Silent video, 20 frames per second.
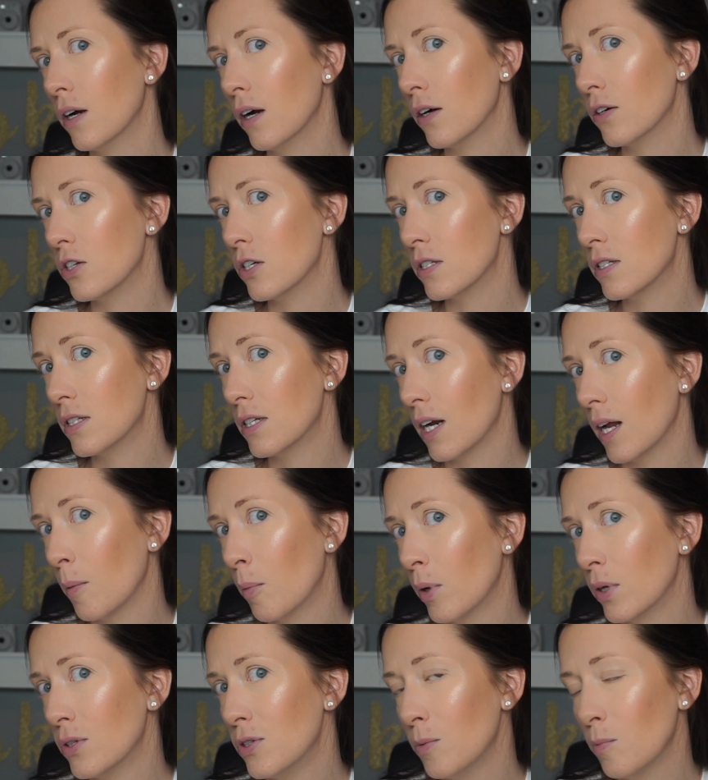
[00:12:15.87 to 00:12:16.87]
Or just, did I
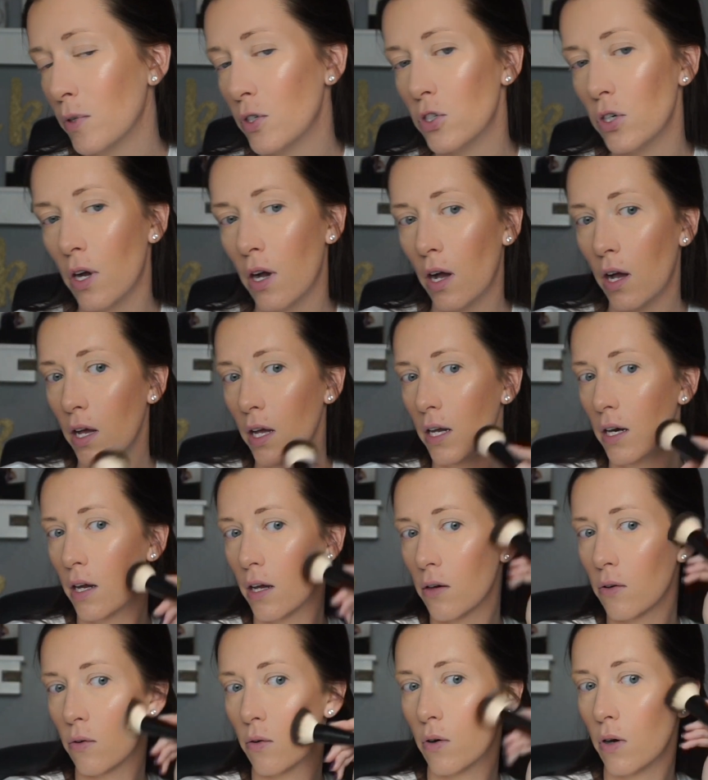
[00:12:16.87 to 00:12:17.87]
put too much on?
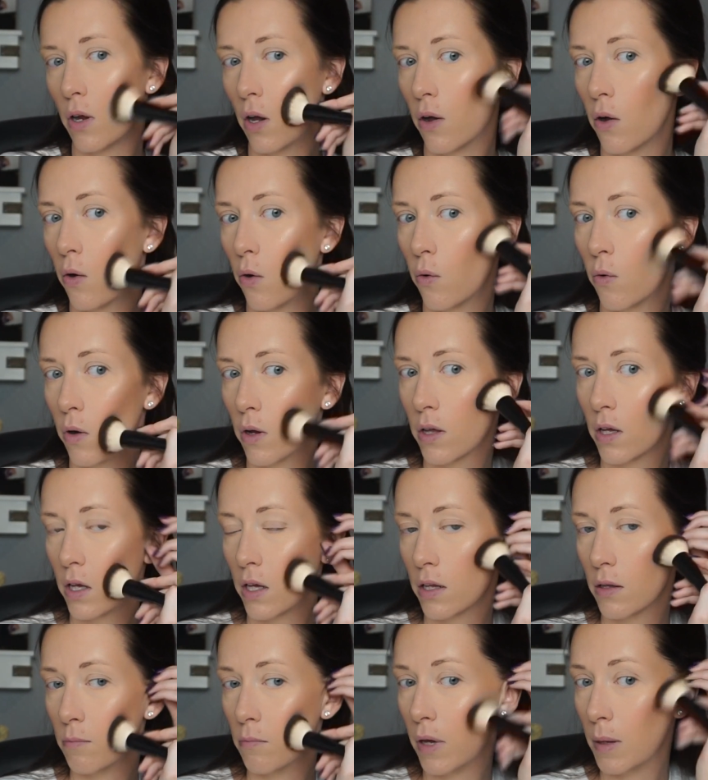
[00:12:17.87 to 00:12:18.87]
I don't know.
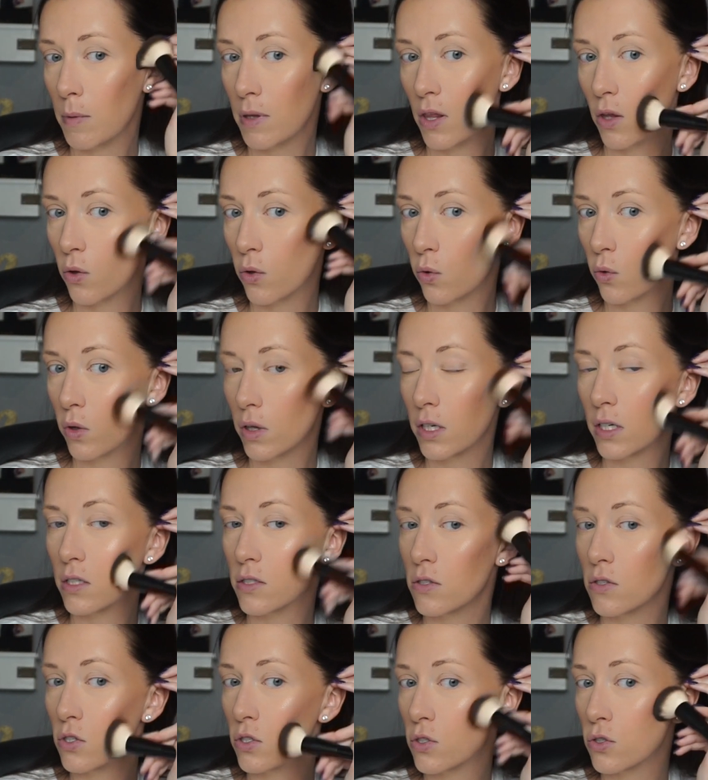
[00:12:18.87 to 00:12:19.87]
Maybe the Hoola
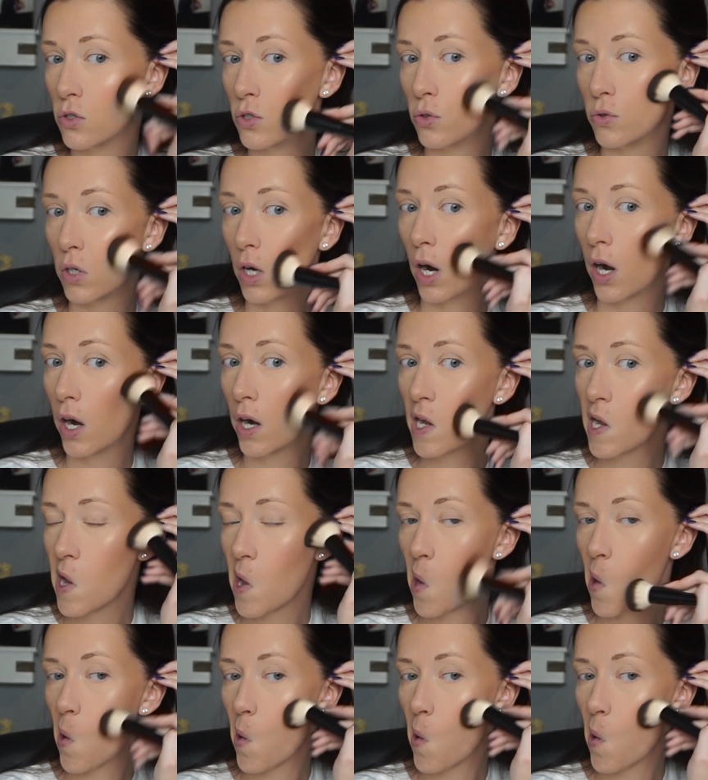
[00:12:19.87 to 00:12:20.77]
is just too dark.